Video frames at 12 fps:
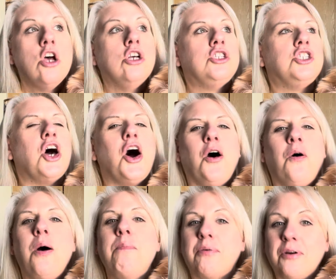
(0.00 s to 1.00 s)

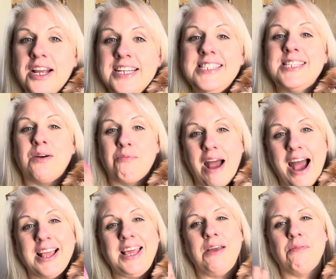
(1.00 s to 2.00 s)
So Prince
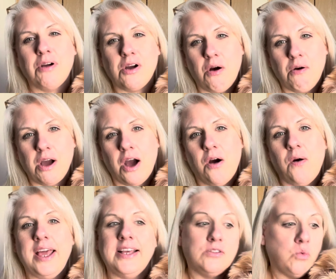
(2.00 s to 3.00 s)
Rocky Rococo
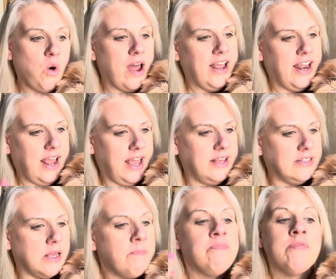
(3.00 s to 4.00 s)
is what it is.